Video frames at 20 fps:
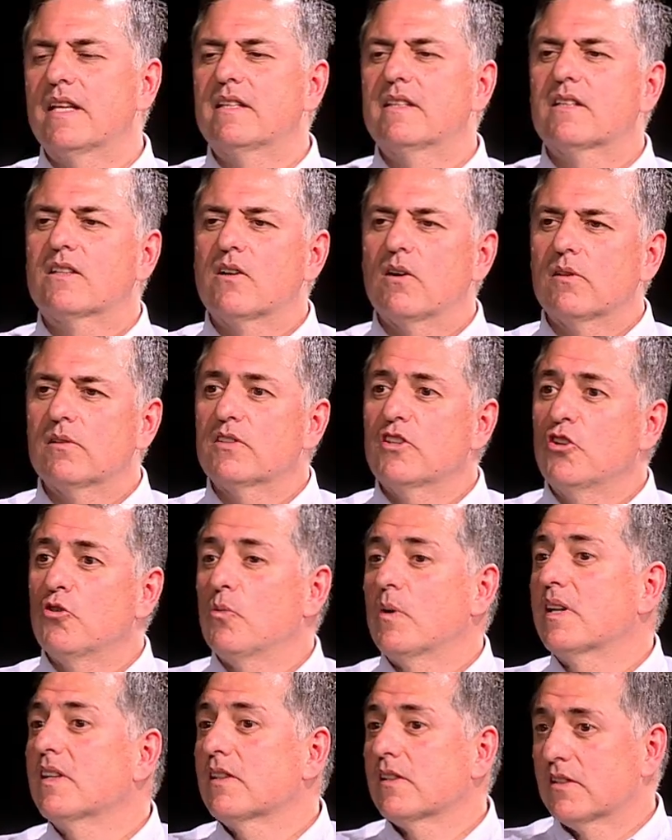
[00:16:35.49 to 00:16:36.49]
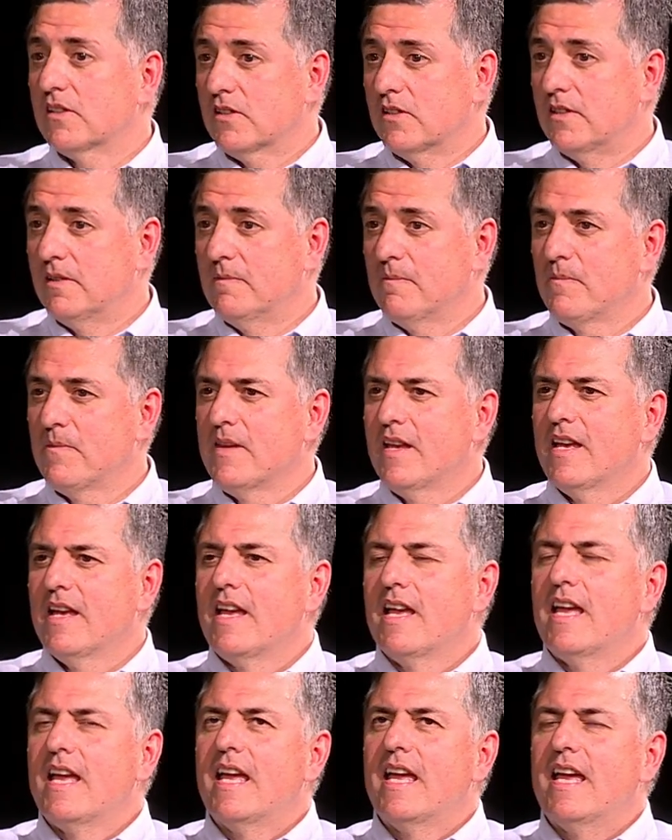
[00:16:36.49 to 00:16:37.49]
it's called New Englander. Mm
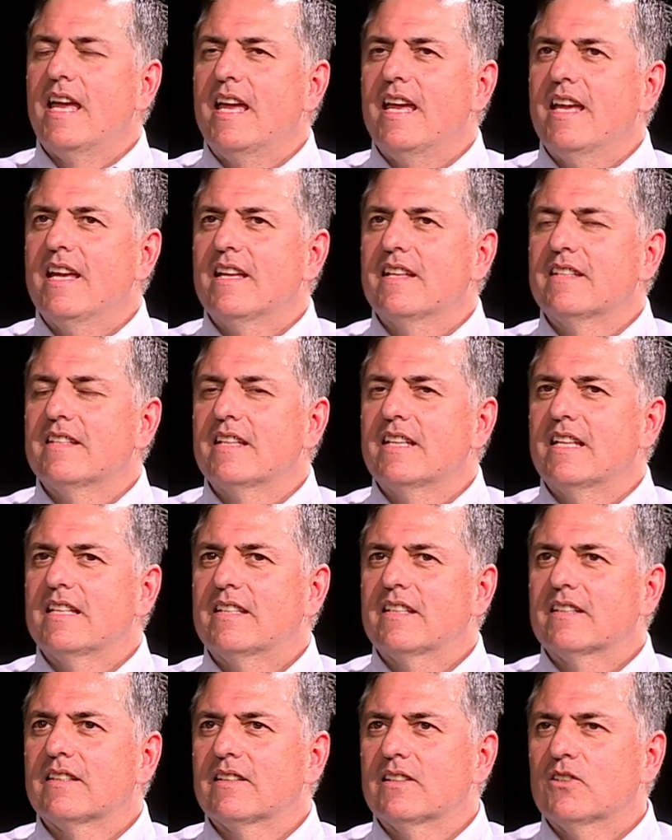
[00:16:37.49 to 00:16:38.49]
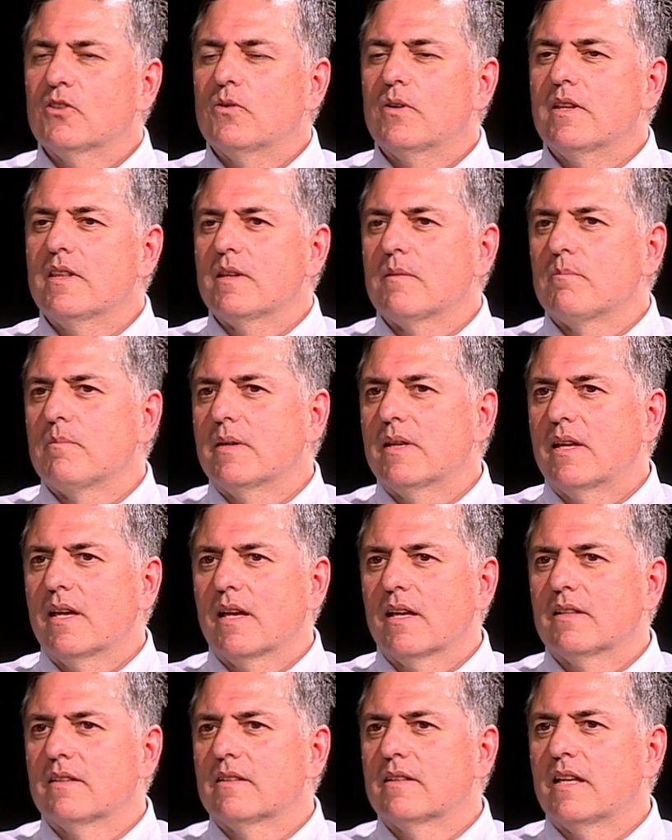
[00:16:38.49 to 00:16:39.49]
-hmm. And it's a story that
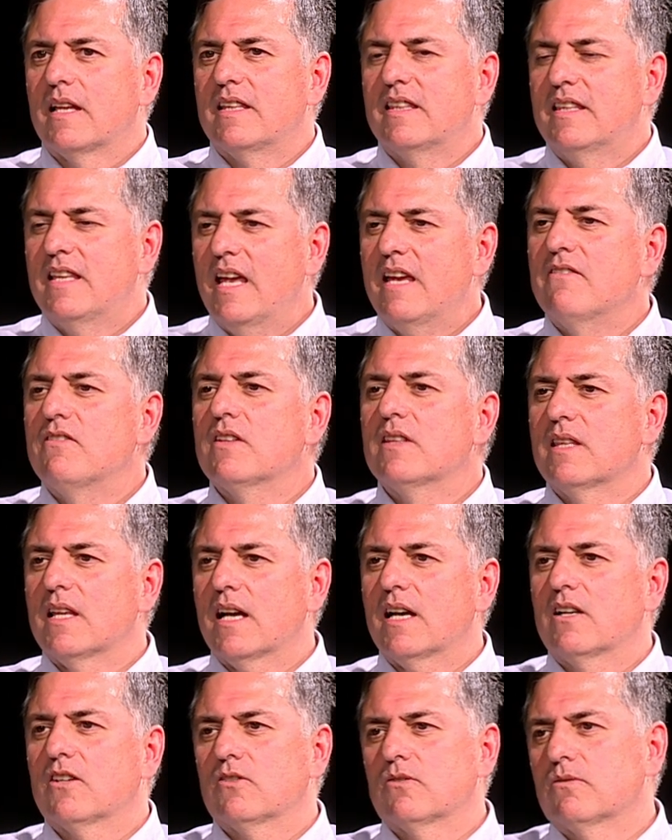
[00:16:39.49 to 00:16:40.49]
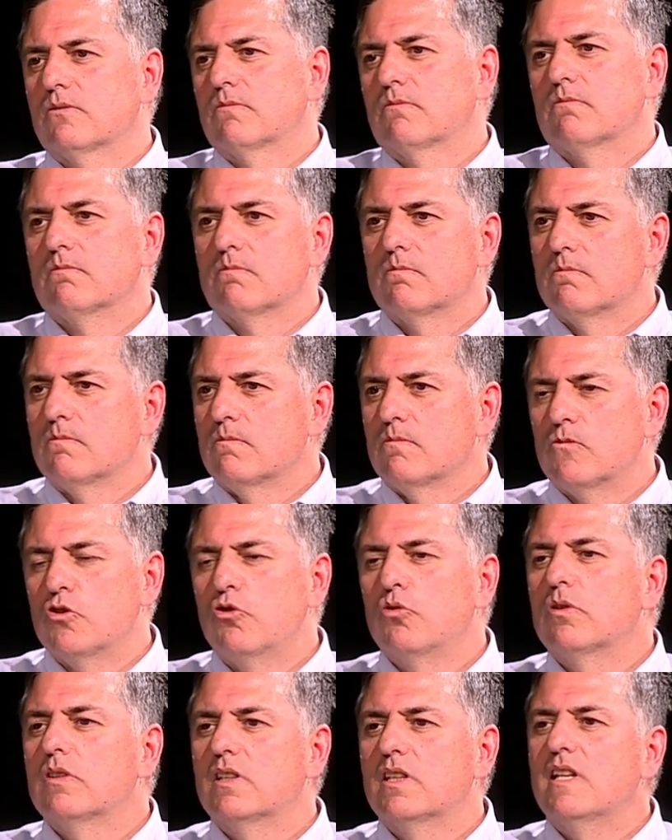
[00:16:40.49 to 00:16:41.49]
begins, and David now,
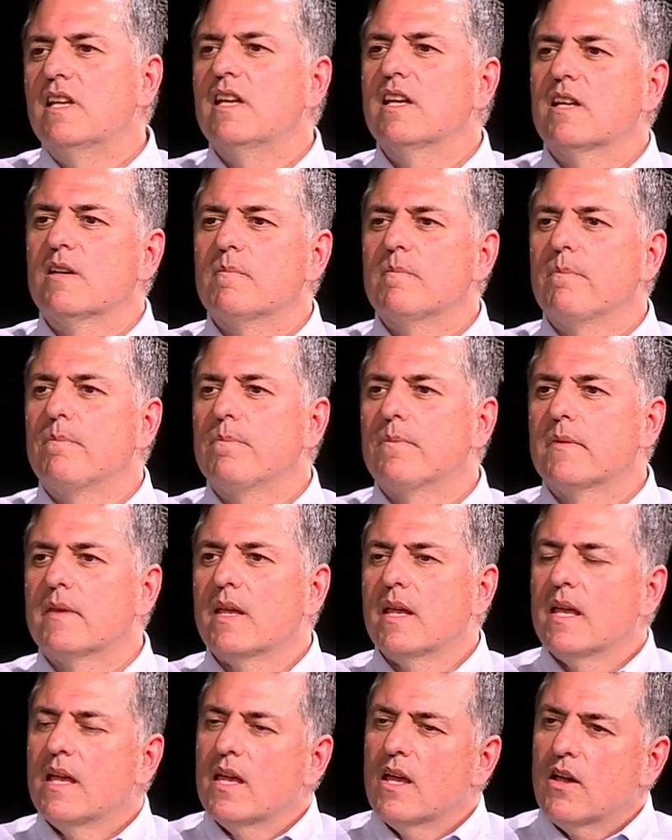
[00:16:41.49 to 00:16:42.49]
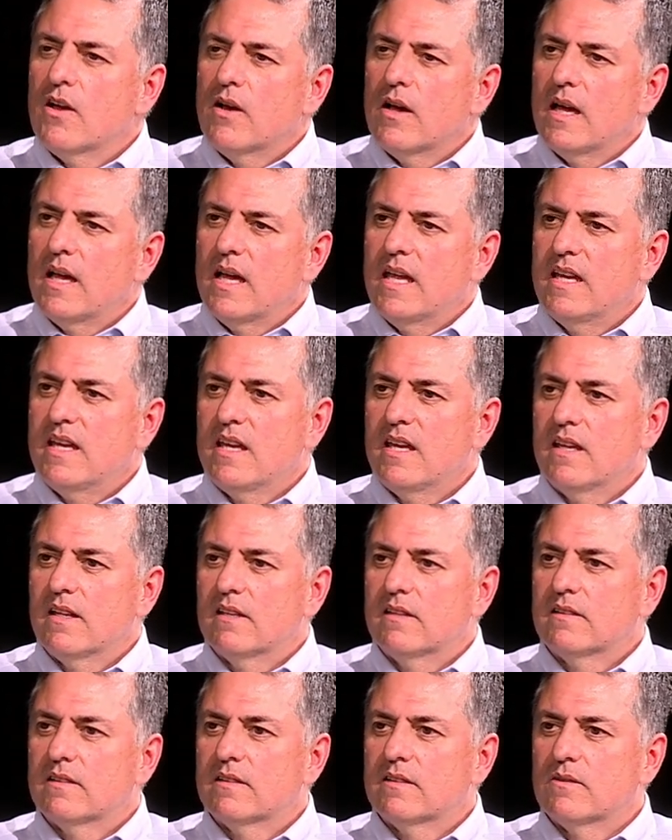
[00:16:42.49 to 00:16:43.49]
you see him in
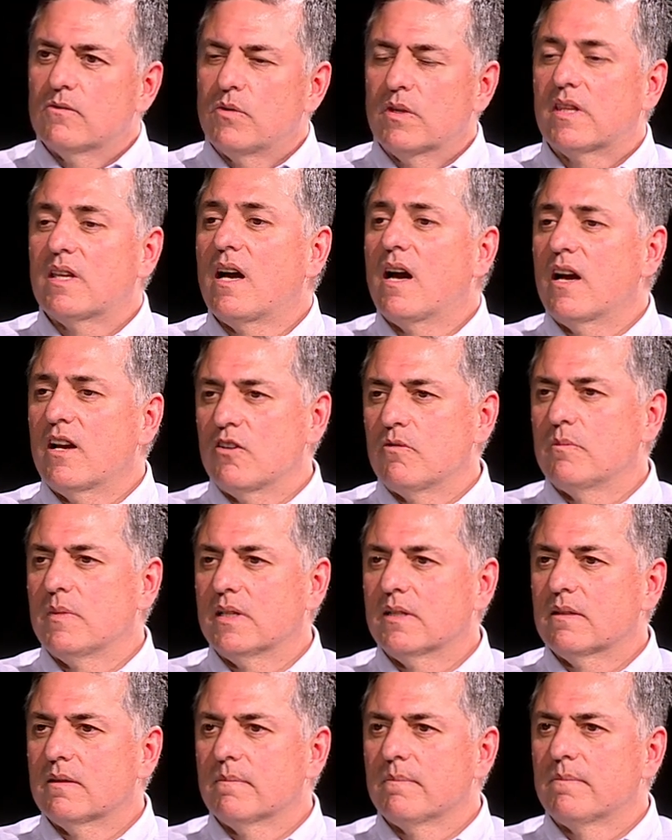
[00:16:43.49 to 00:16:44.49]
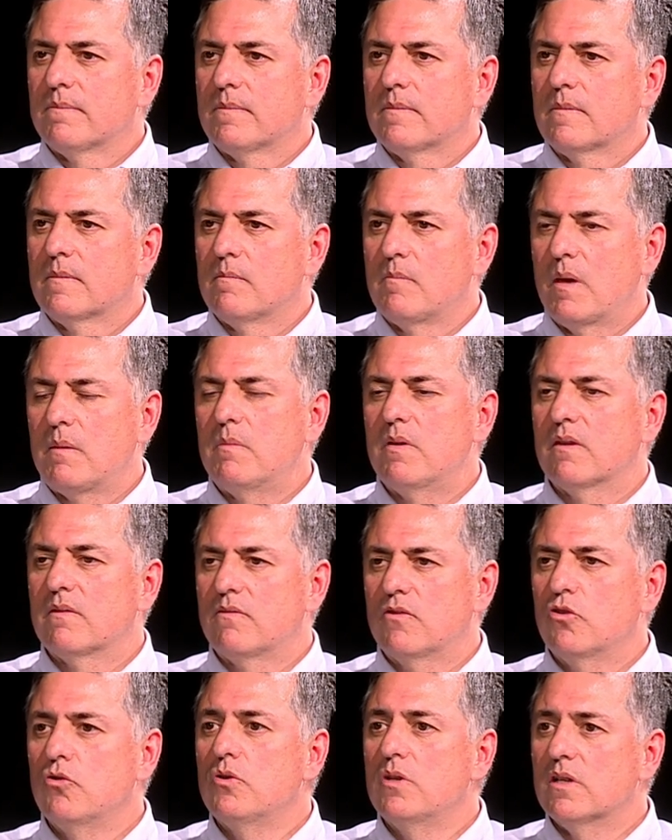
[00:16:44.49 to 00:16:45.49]
his retirement, mm -hmm. maybe a
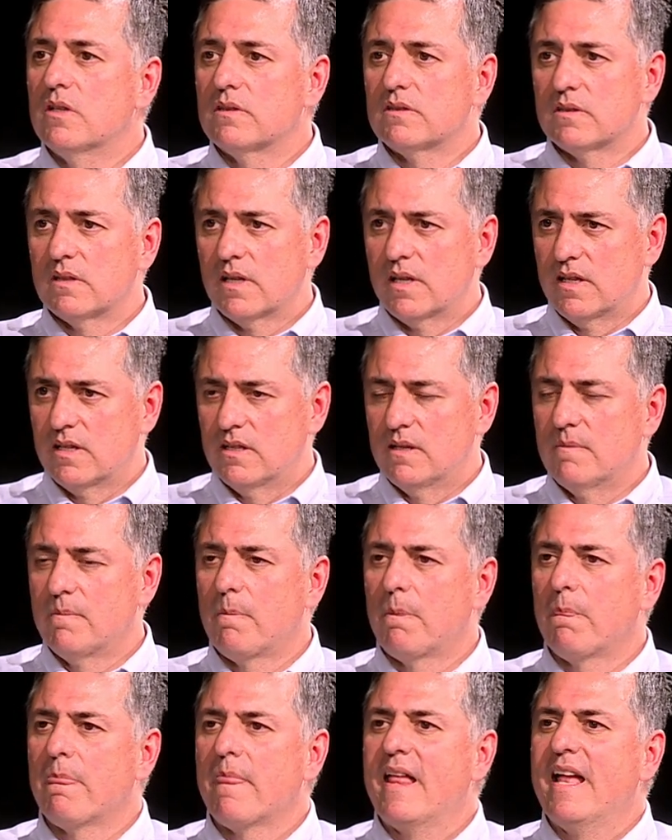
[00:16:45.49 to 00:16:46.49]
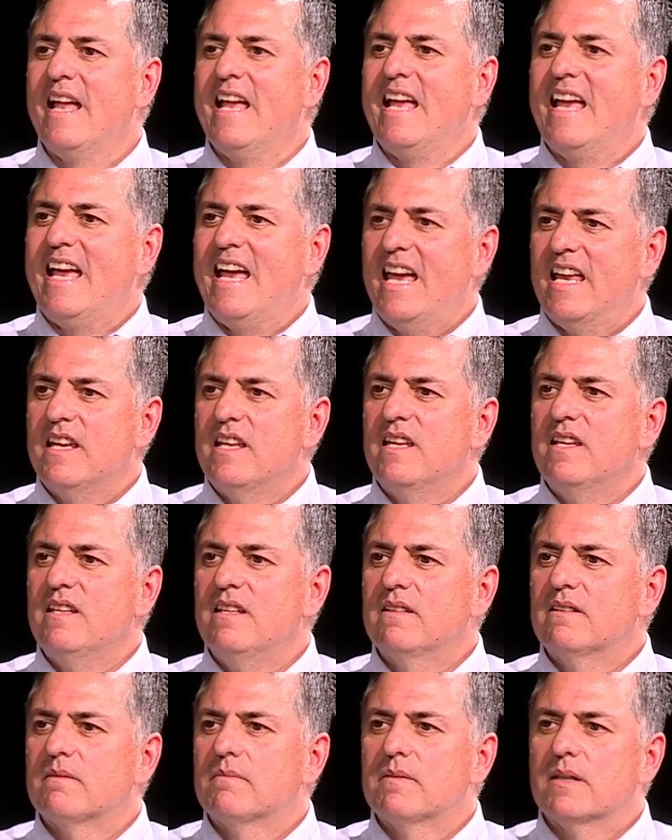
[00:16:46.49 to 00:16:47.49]
few years later. Mm -hmm. And
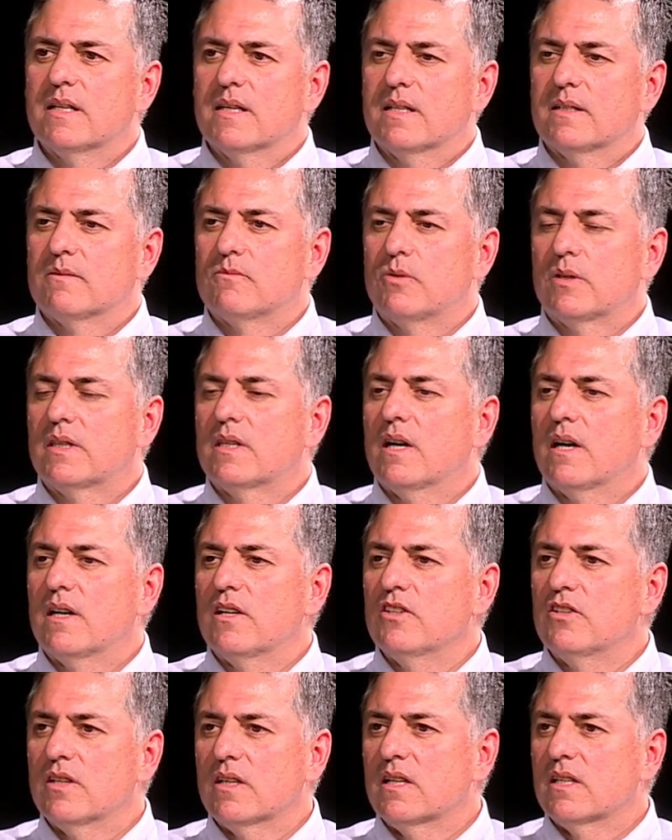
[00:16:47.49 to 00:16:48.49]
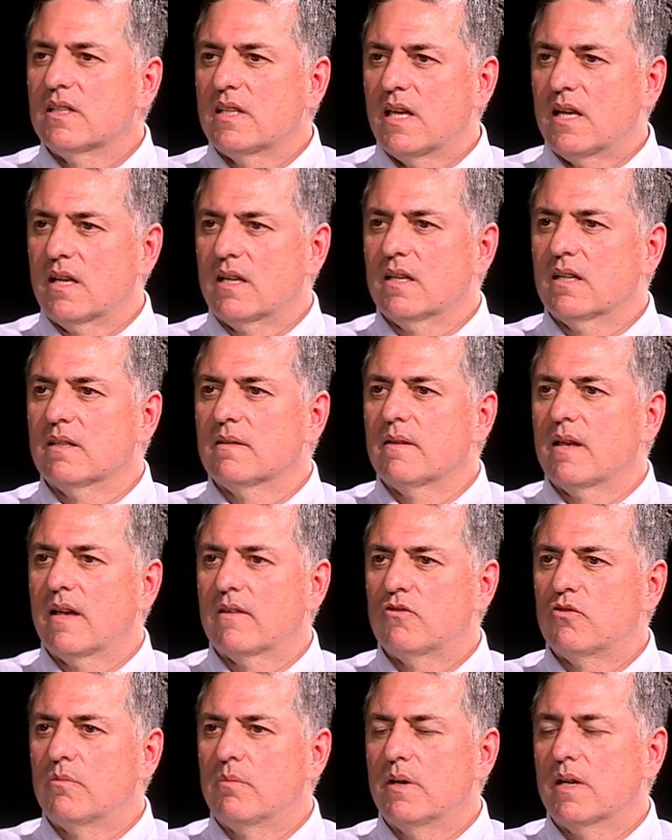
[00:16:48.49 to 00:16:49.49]
he's uh, retired to Connecticut
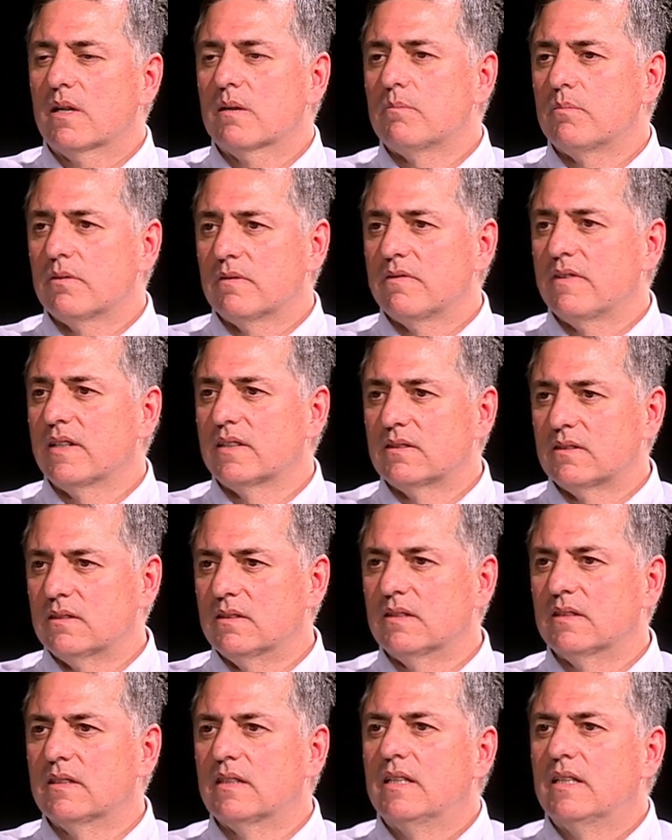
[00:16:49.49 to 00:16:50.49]
after being a professor